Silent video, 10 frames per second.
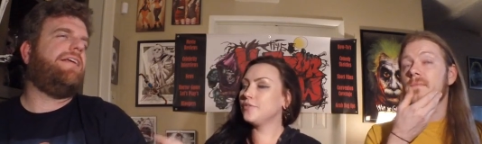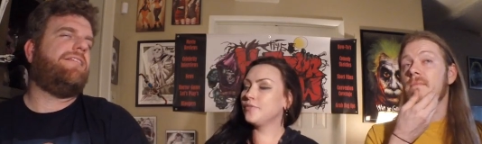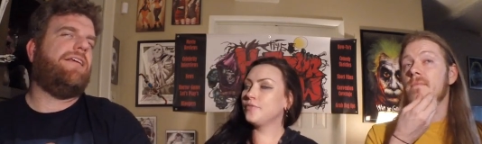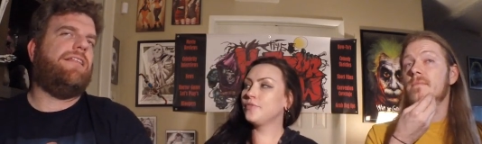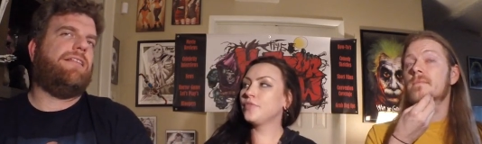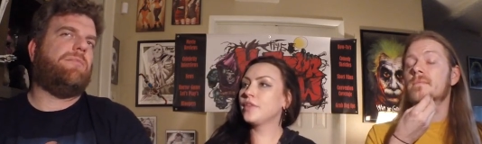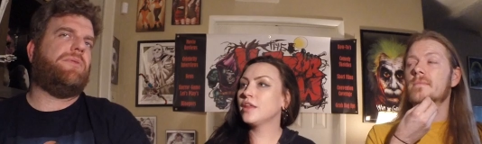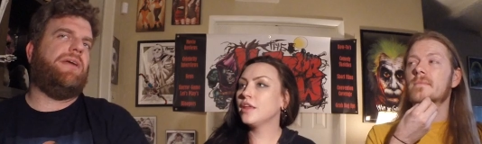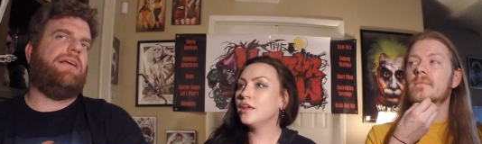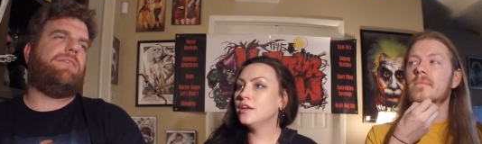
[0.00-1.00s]
Speaker 1: they say that
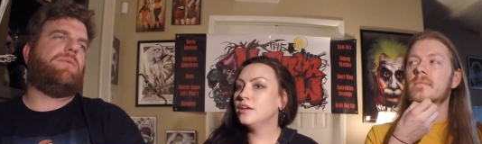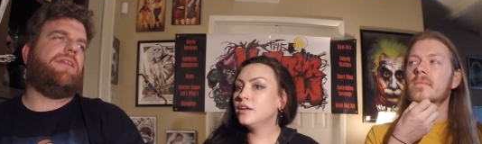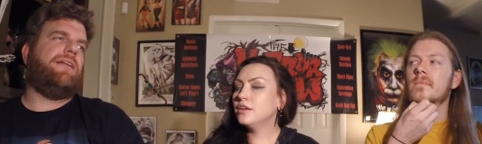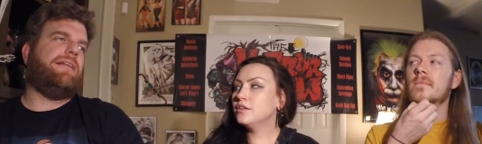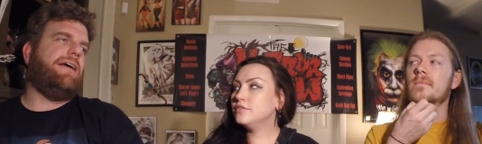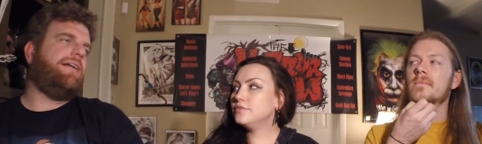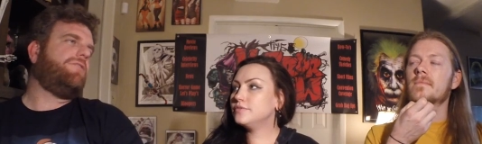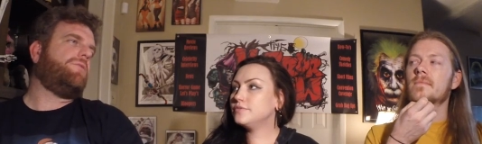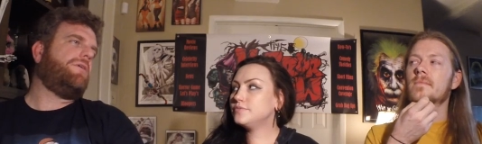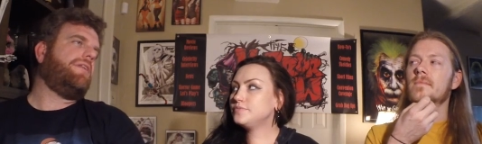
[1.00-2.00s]
the place where they
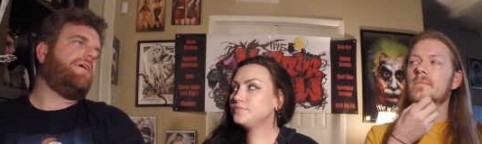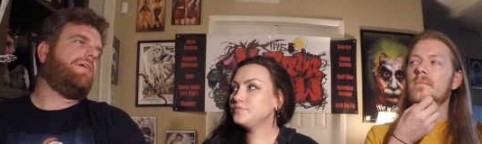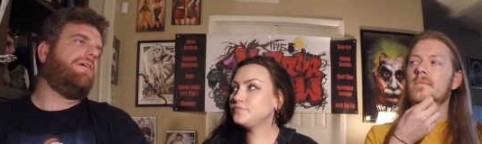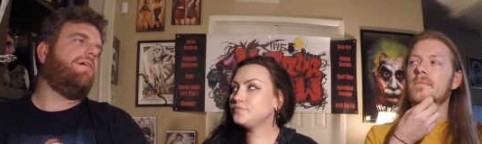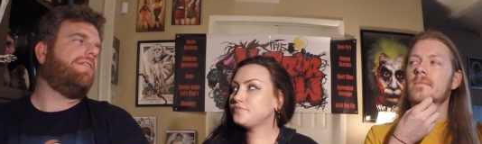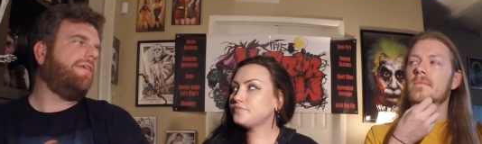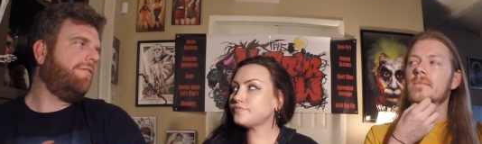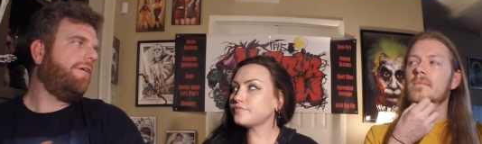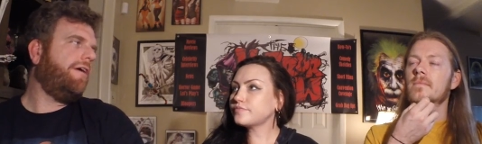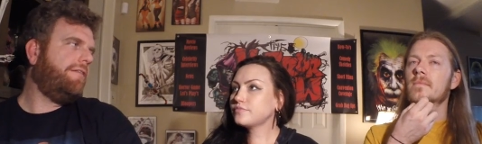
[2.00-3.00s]
died is where they're
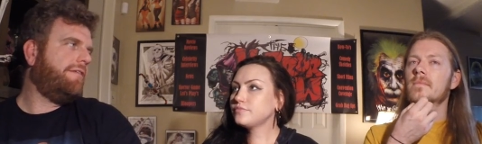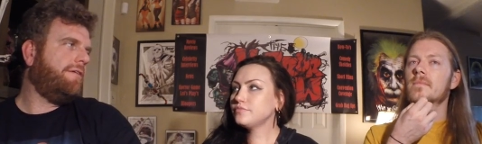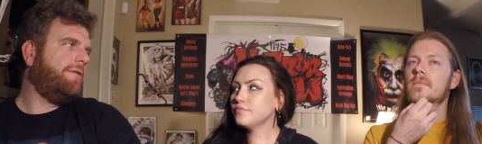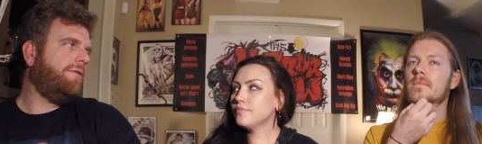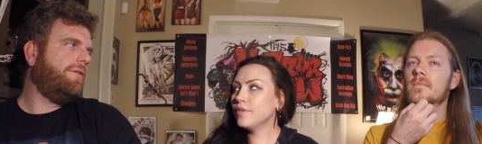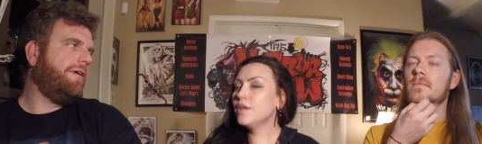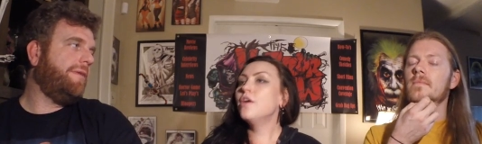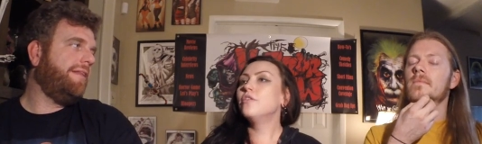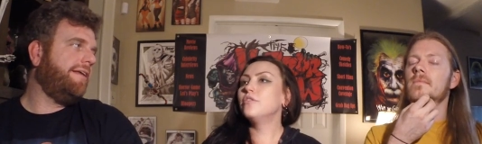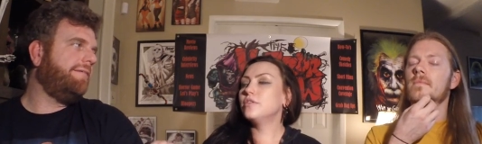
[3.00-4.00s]
haunting, right? So
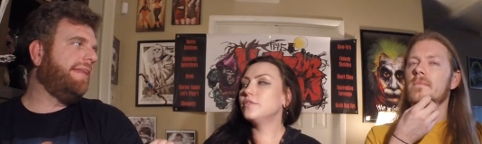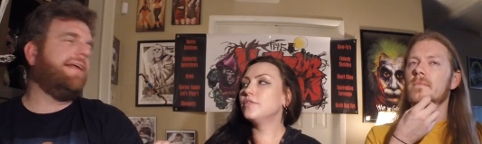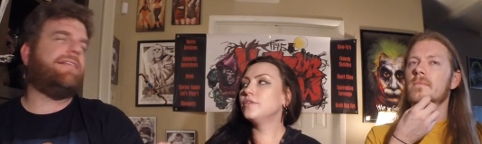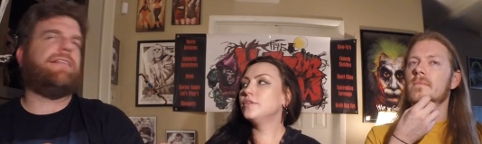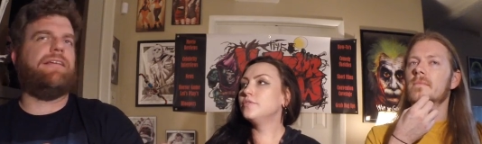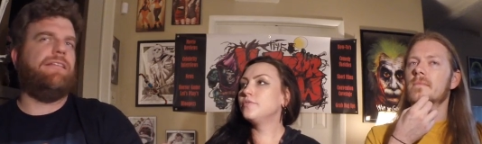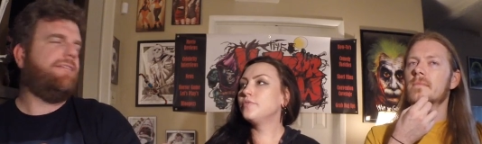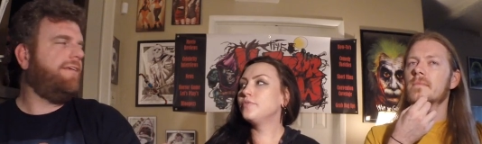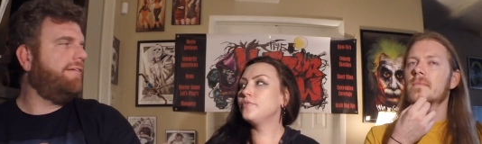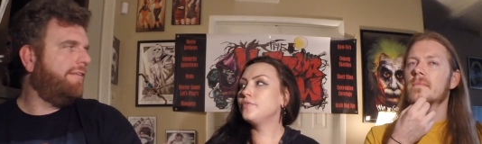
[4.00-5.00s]
mm. I mean, I mean that's the
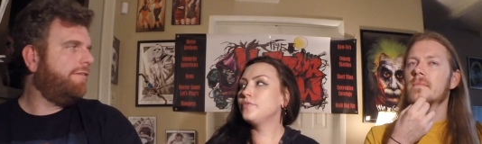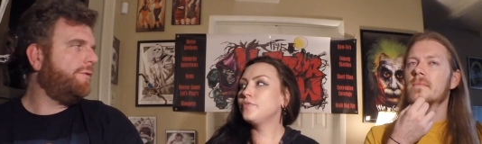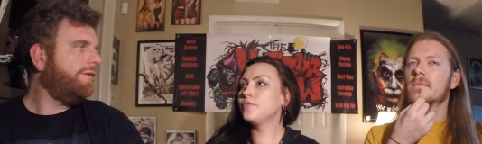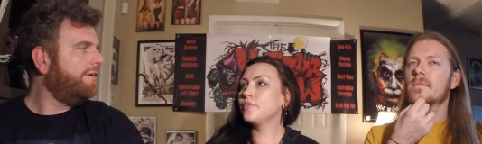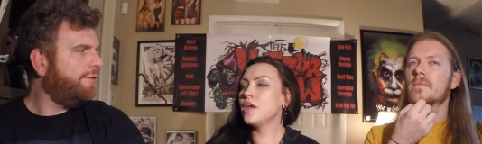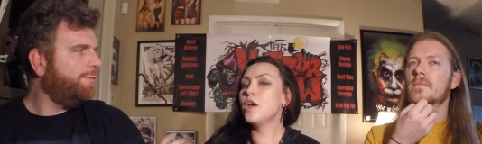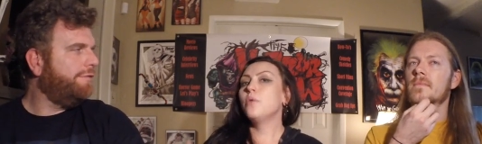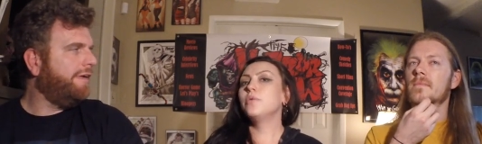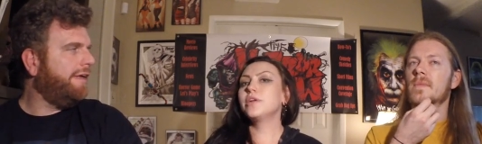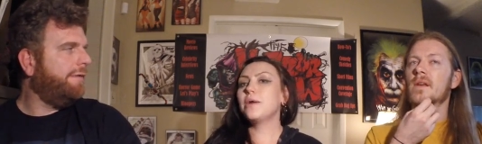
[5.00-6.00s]
conceit of this
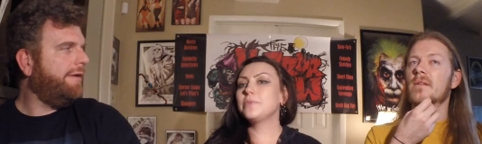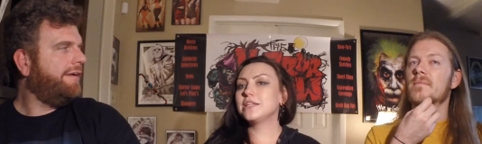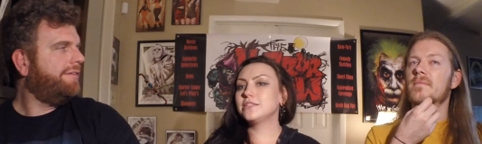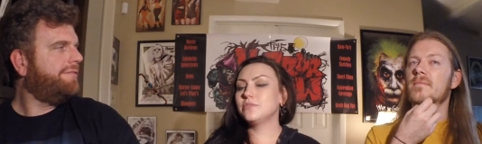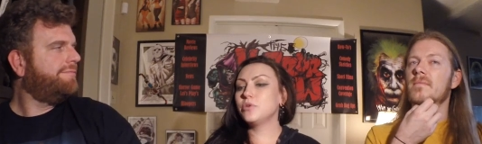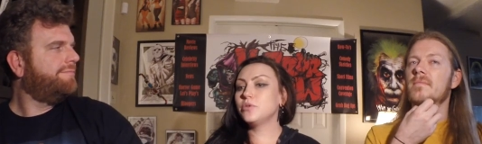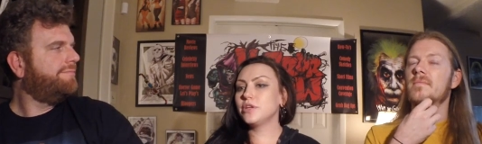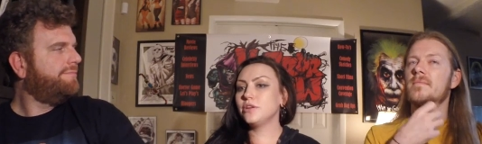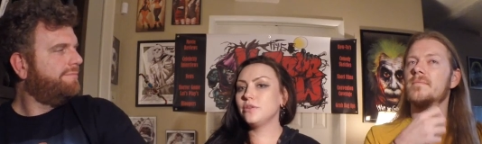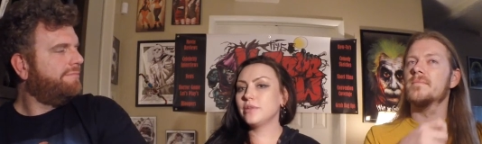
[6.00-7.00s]
particular movie.
Speaker 2: Well, yeah, right? because
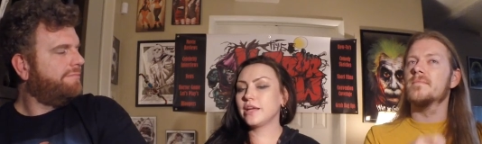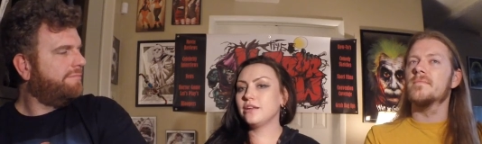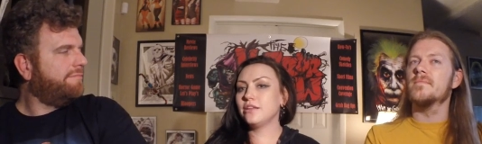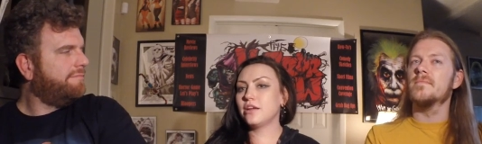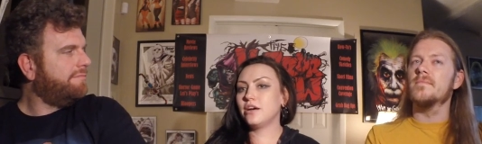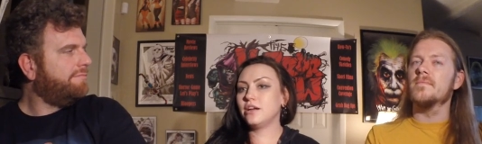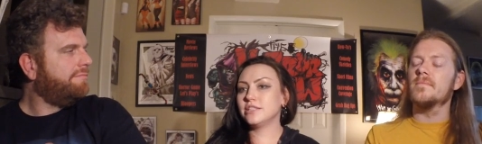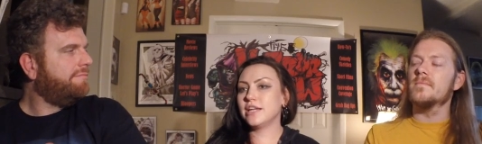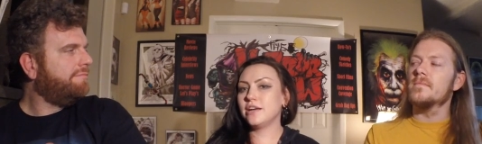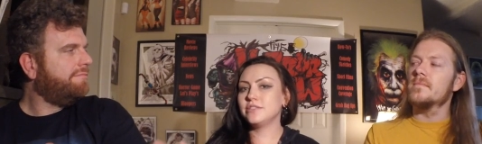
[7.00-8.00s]
well, you know, like in a lot of
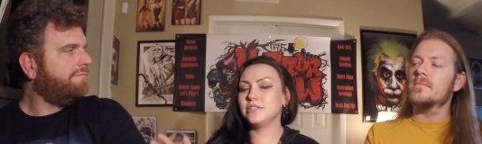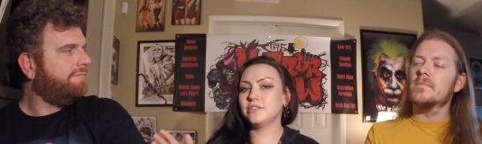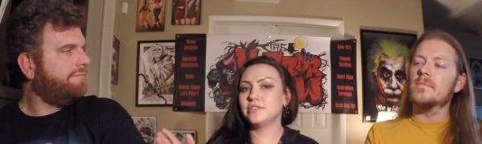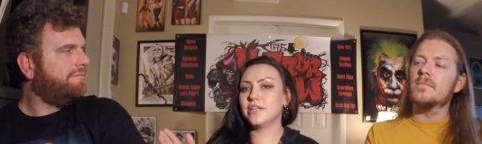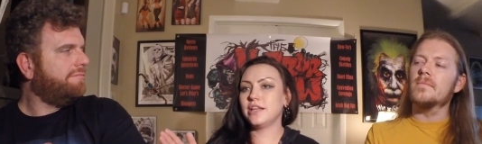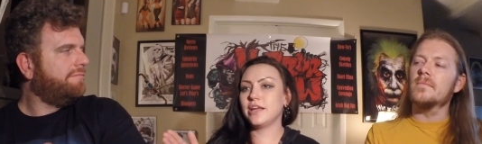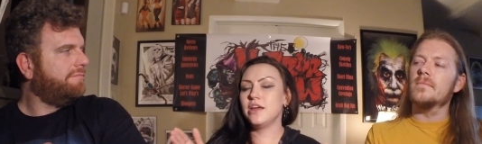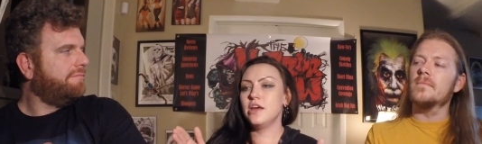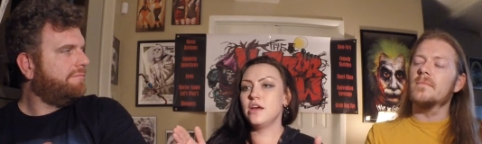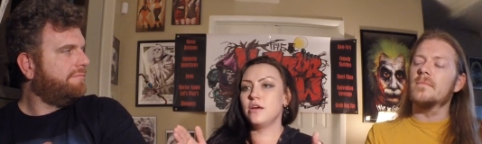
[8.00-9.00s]
haunted houses, they'll say
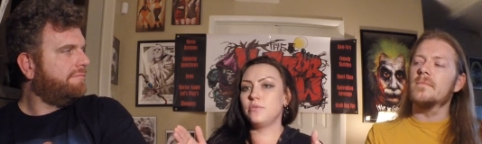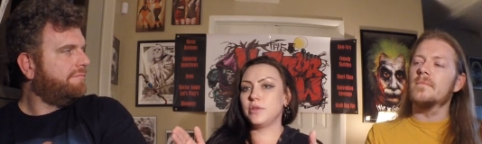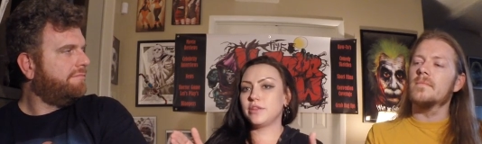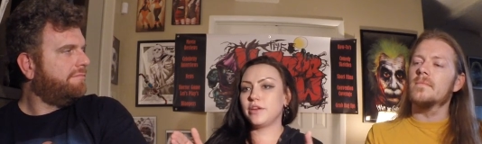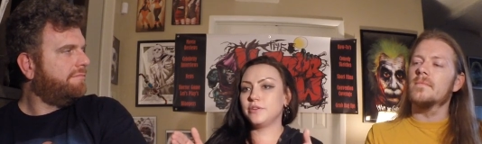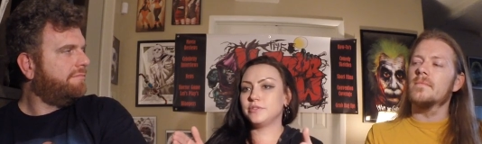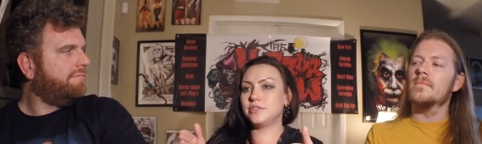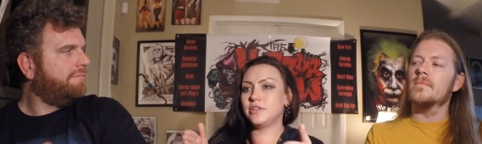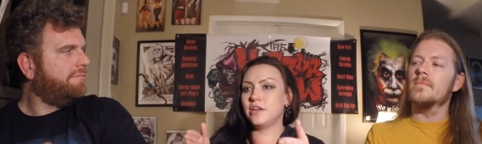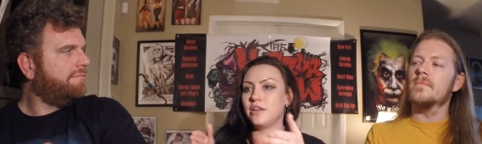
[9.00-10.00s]
like with
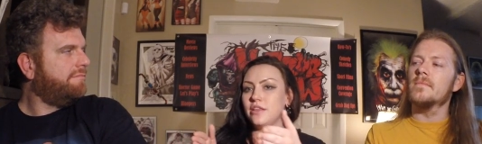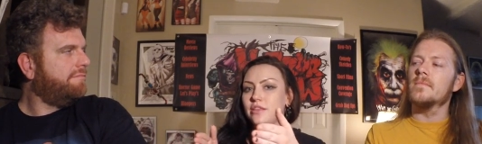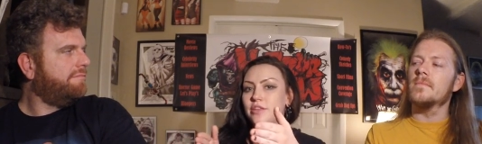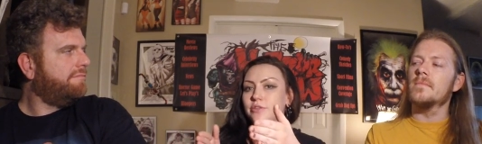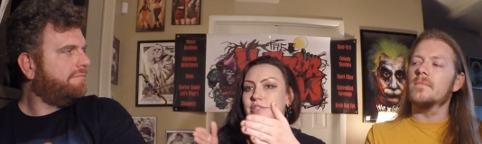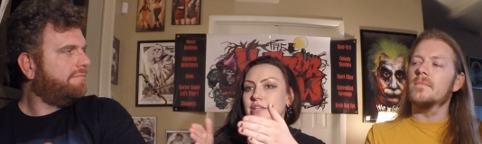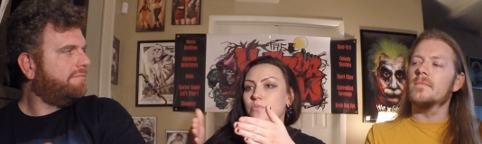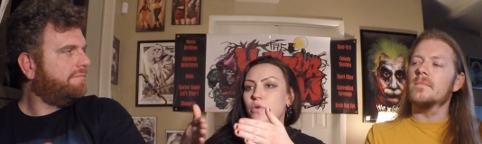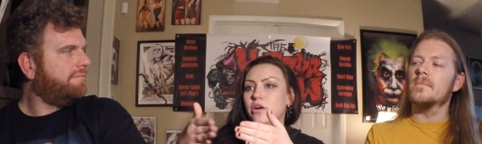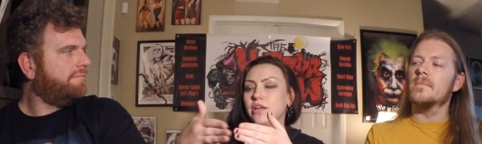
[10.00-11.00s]
ghosts, you'll
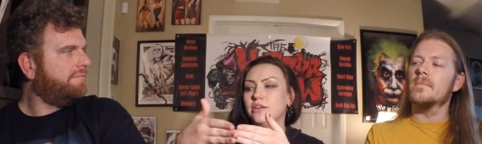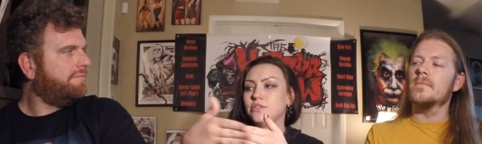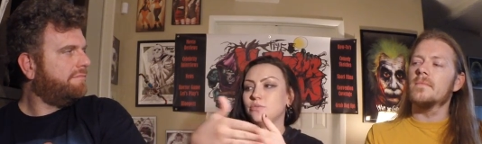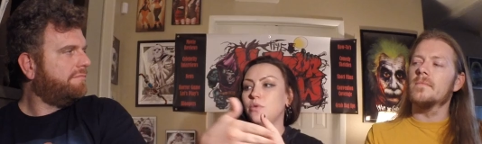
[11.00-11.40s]
see them walking into